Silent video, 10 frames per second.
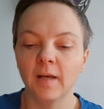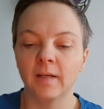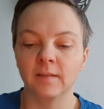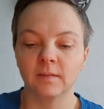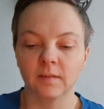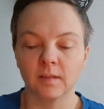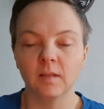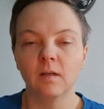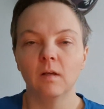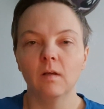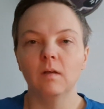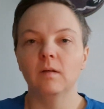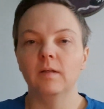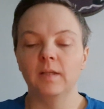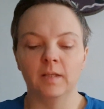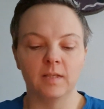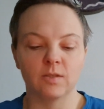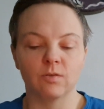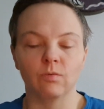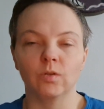and it
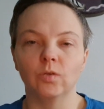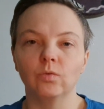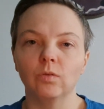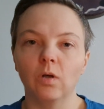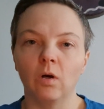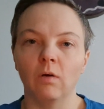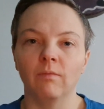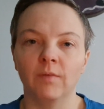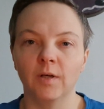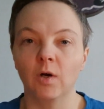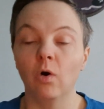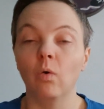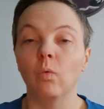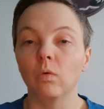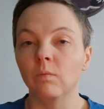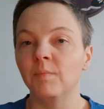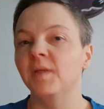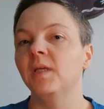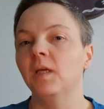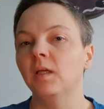is the rune of the whole
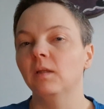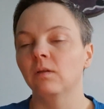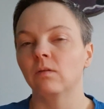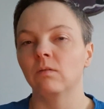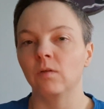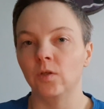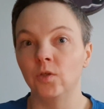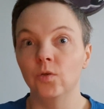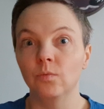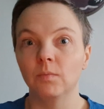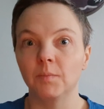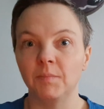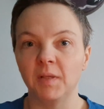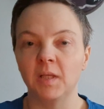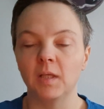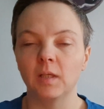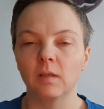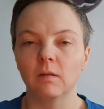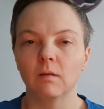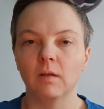being, the human
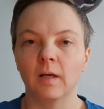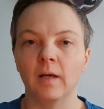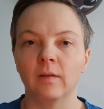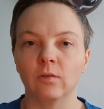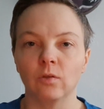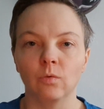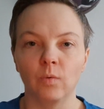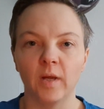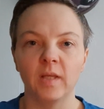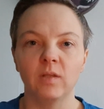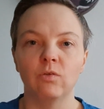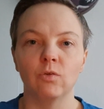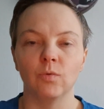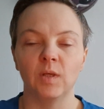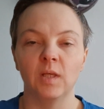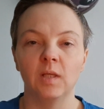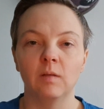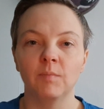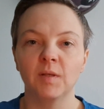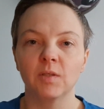being, and the way to
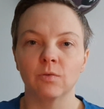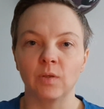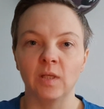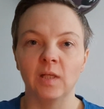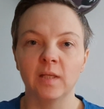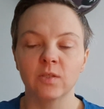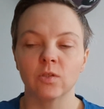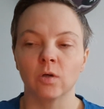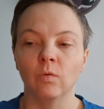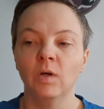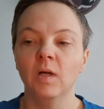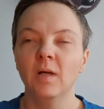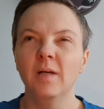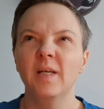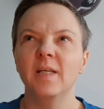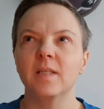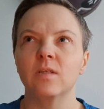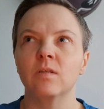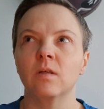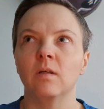healing. So
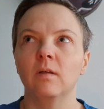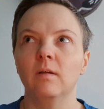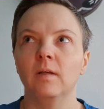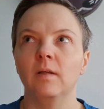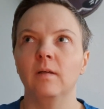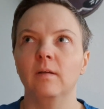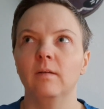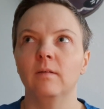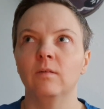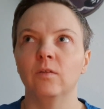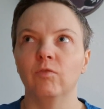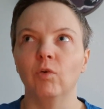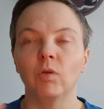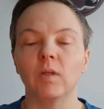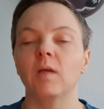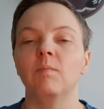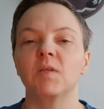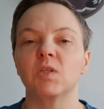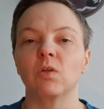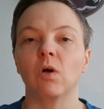it's the full name
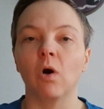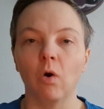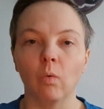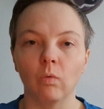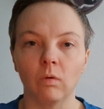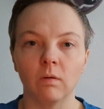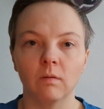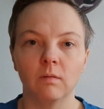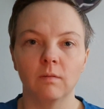is the whole